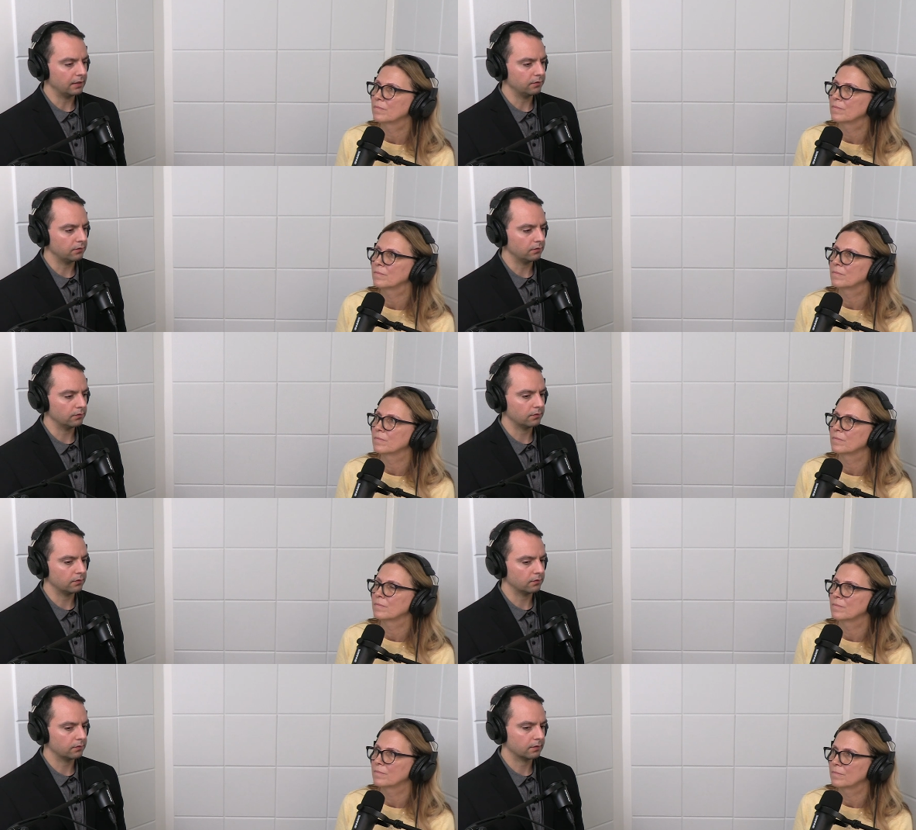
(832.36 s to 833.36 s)
Speaker 1: of issues
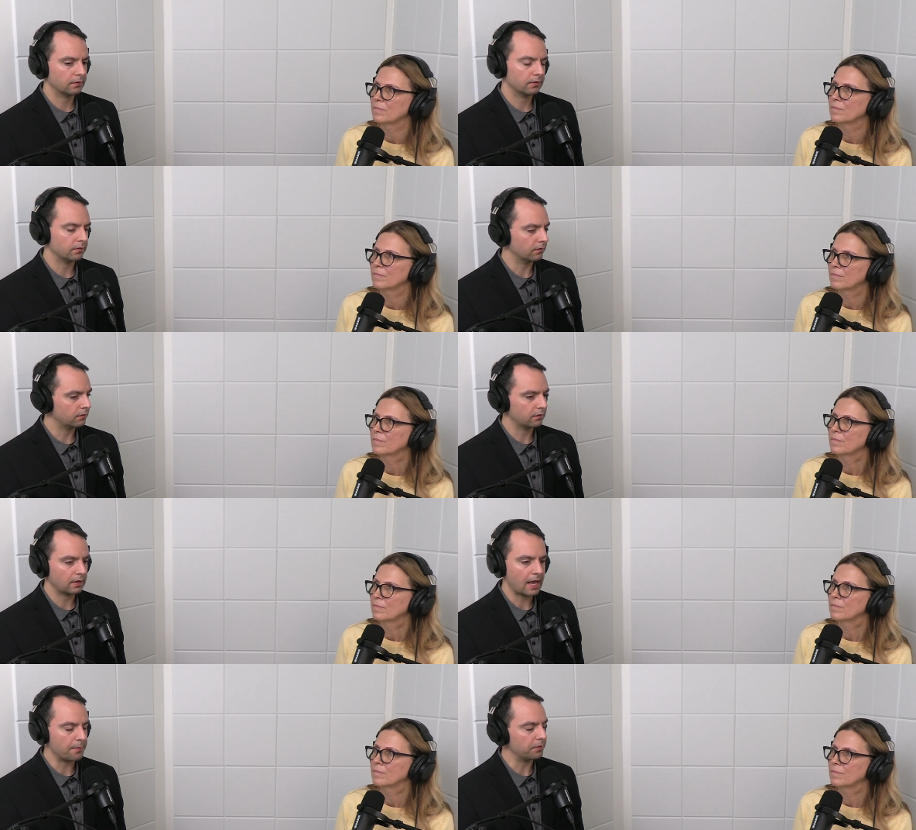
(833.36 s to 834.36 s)
just just
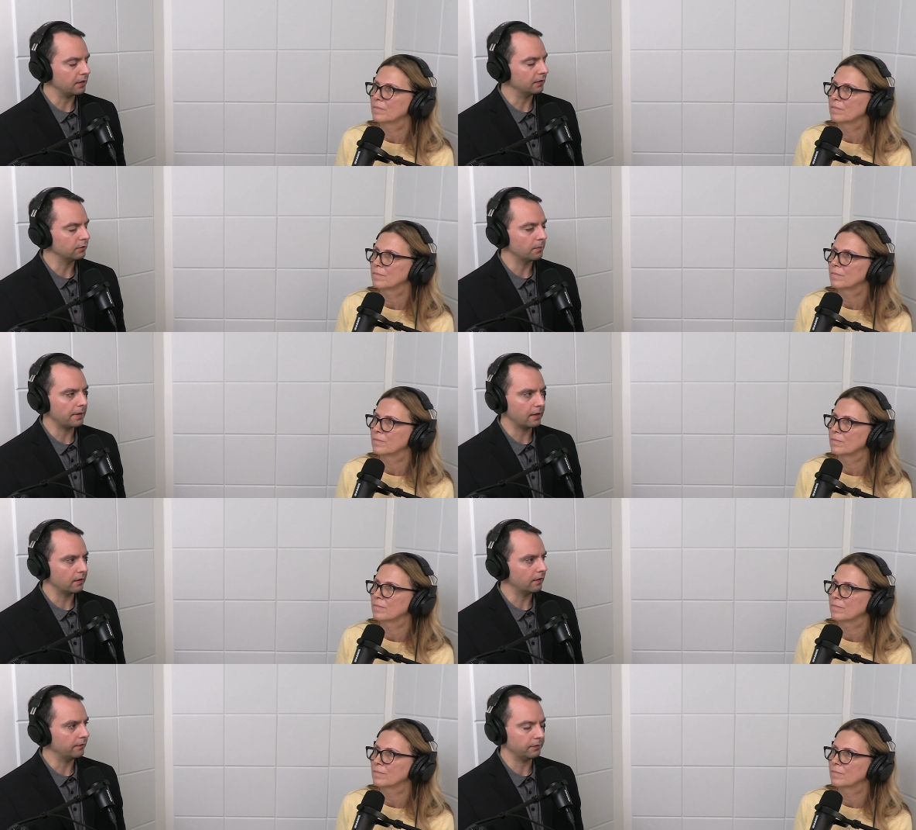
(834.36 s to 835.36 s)
happening no
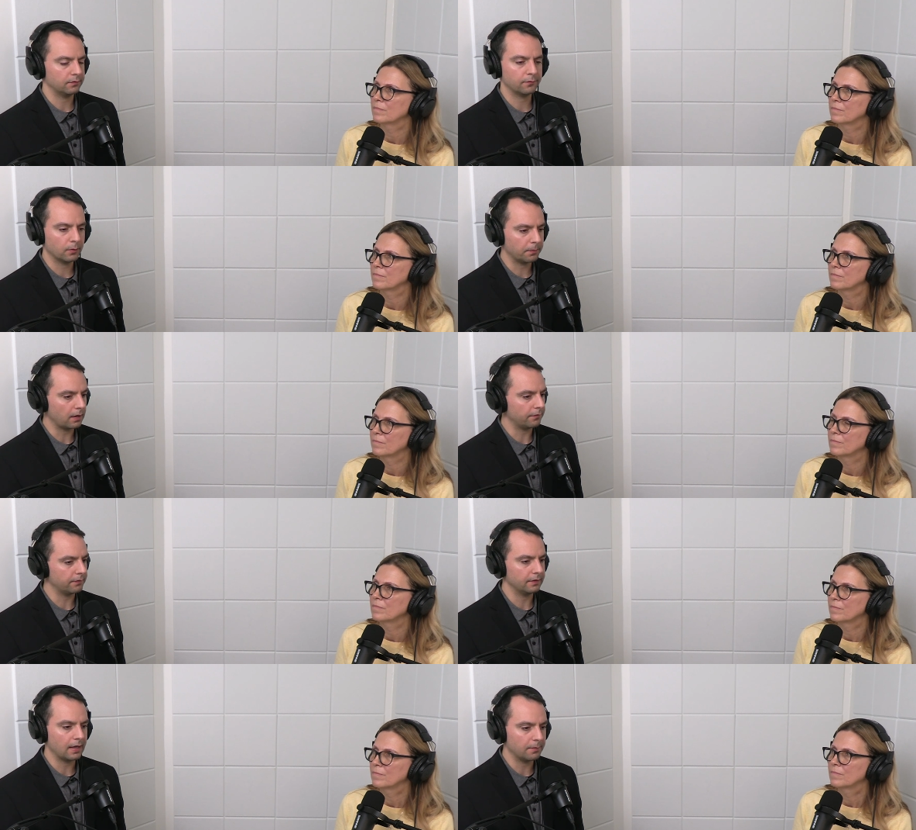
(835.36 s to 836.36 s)
matter if it's for
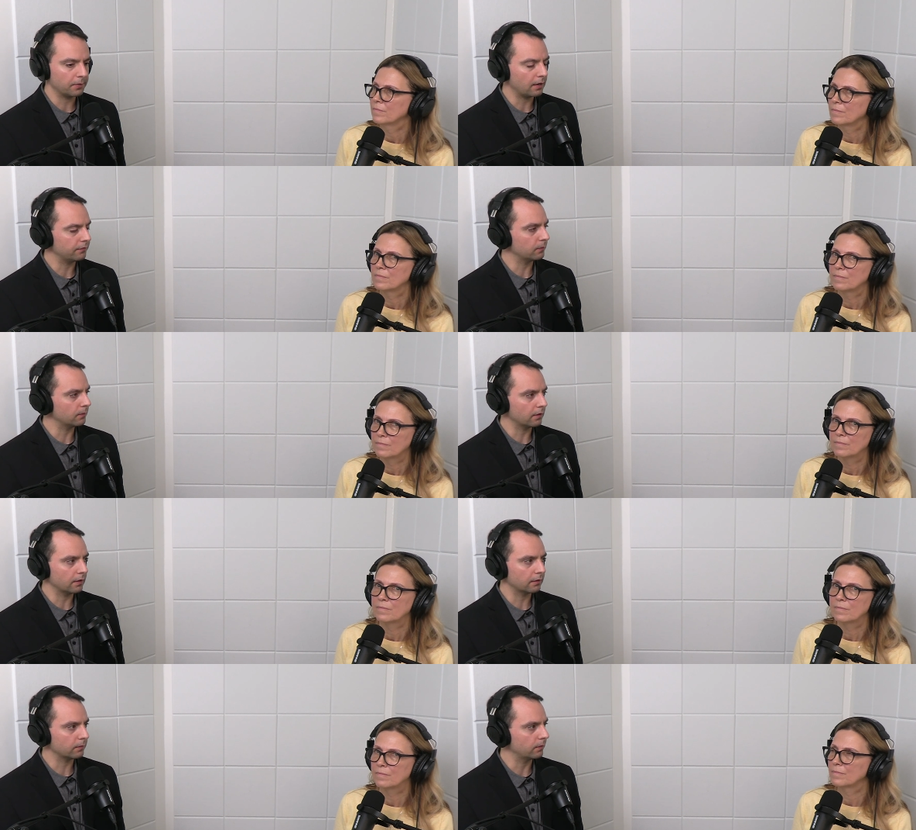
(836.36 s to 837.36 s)
profit, nonprofit
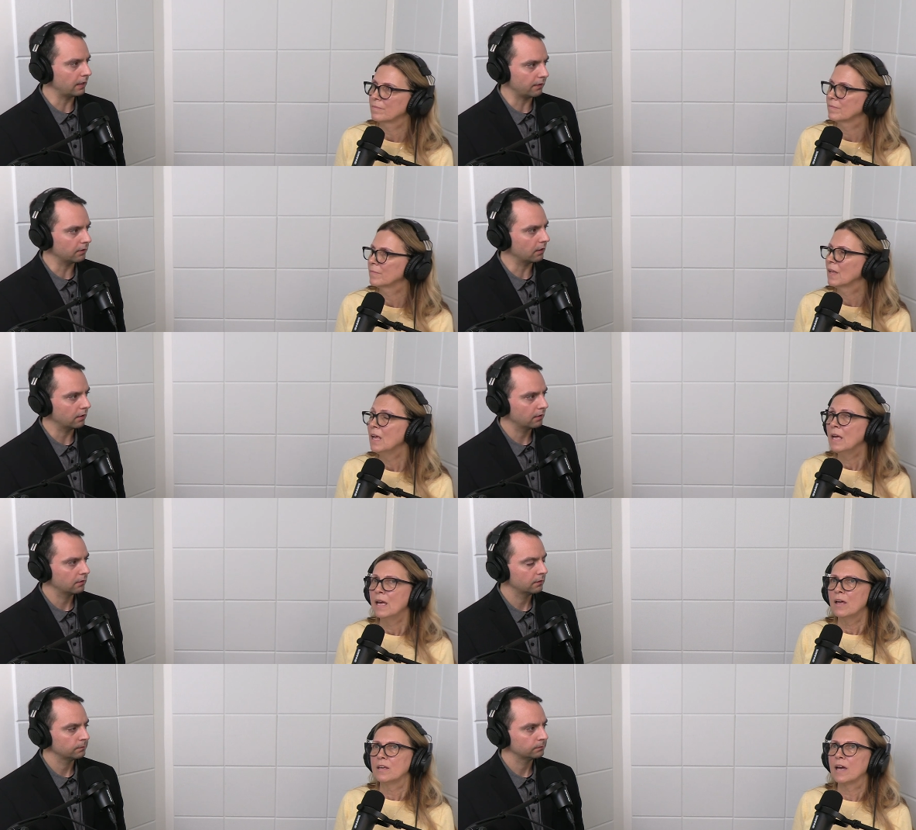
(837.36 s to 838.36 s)
work, whatever.
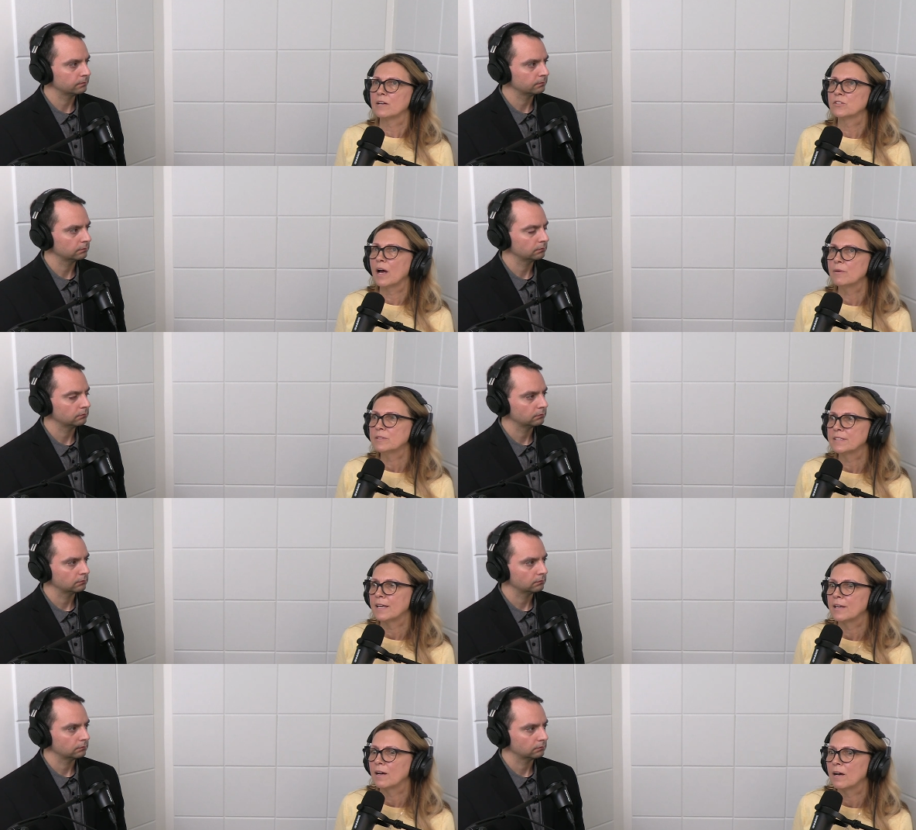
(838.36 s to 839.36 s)
Speaker 2: Yeah, so I would
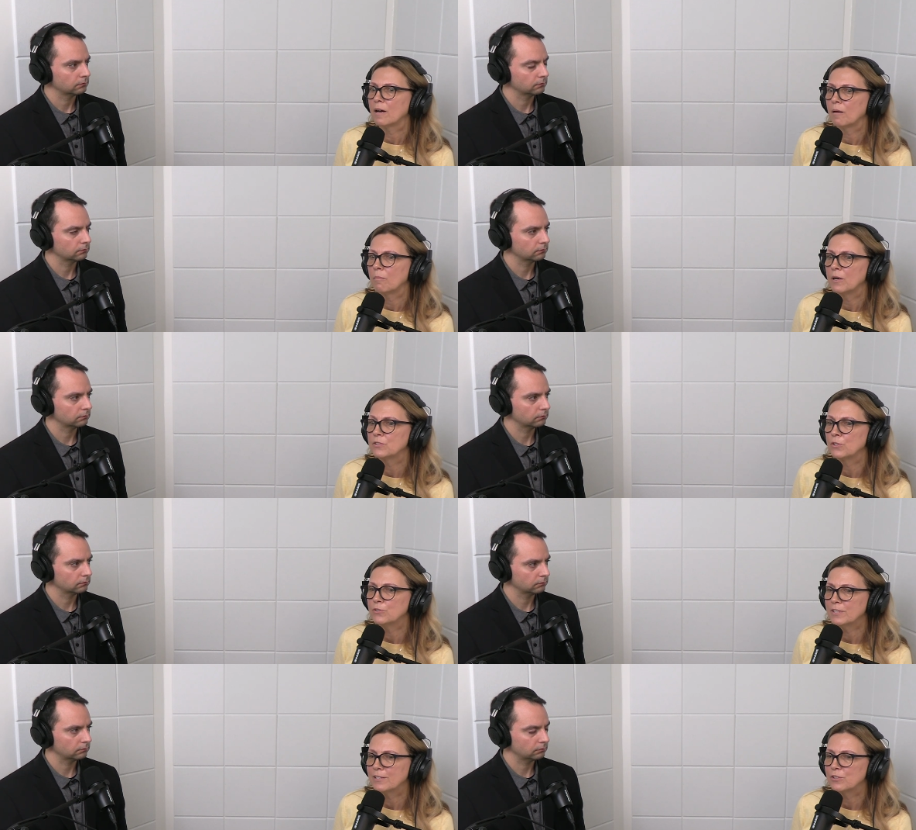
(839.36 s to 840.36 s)
say um,
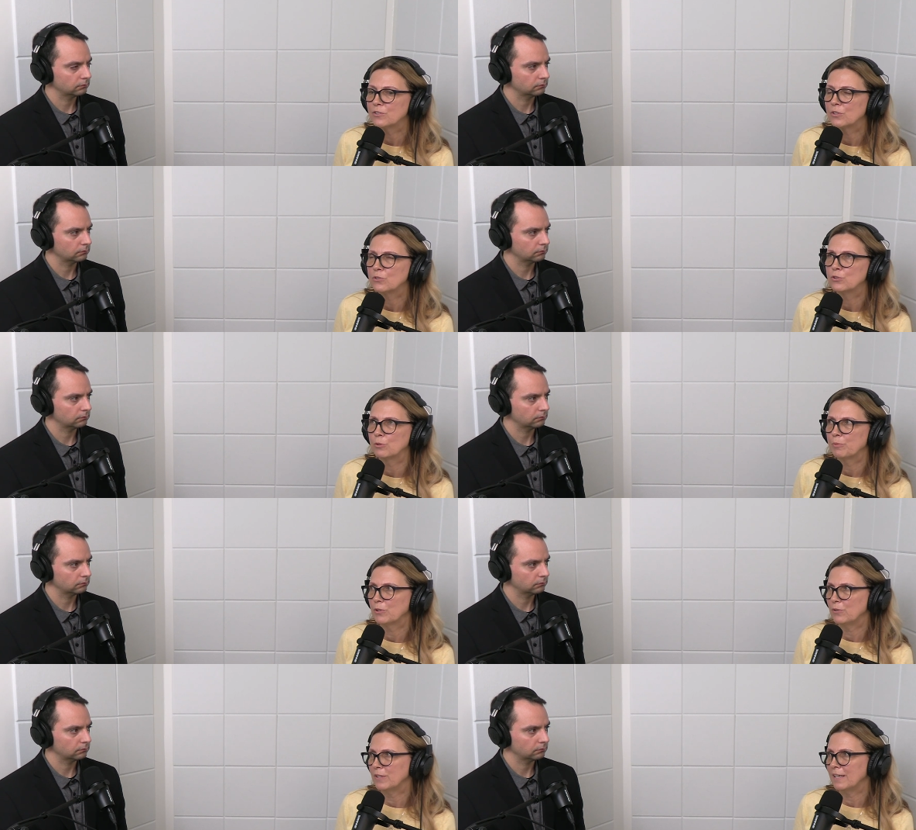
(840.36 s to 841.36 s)
associations are super
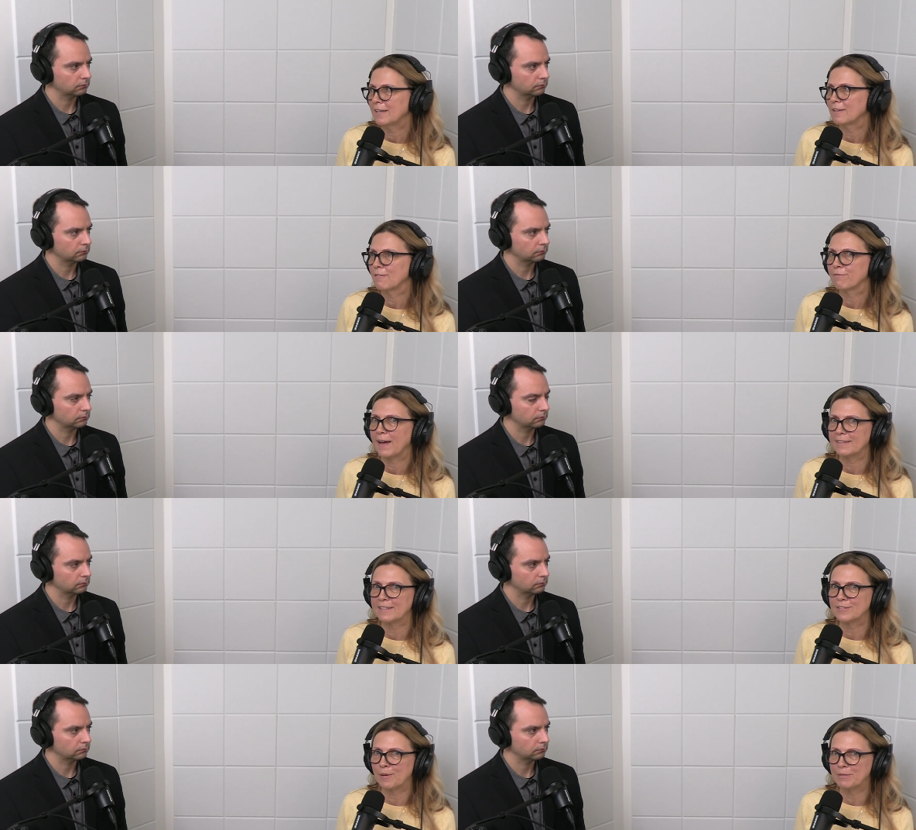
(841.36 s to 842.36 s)
unique in the fact
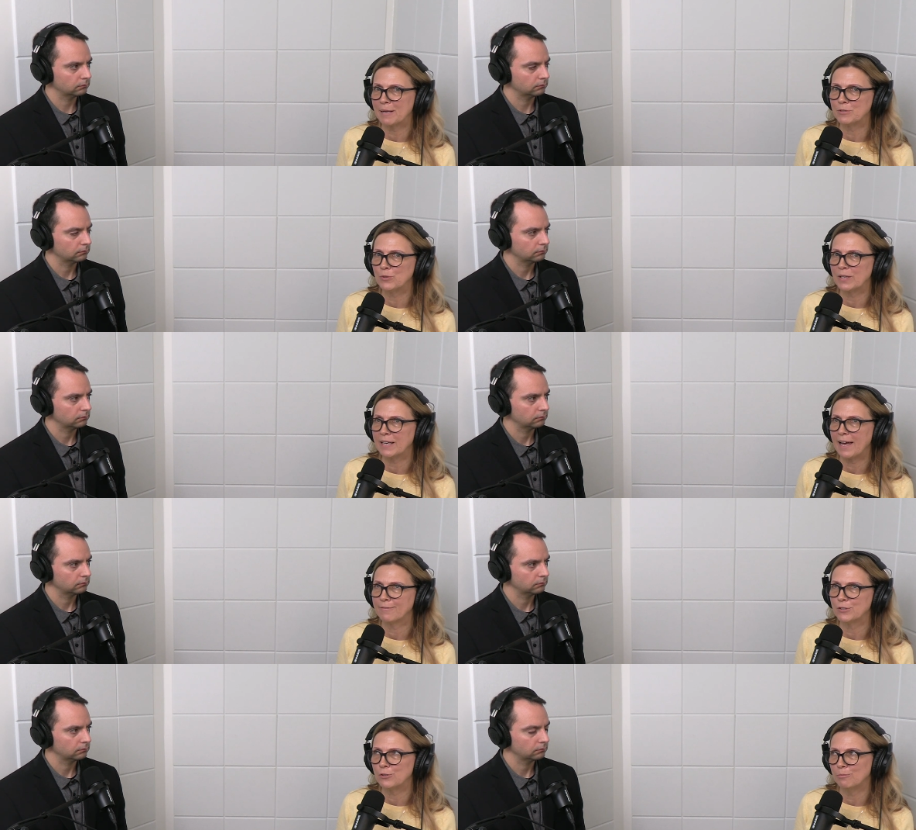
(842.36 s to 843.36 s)
that sometimes you can have two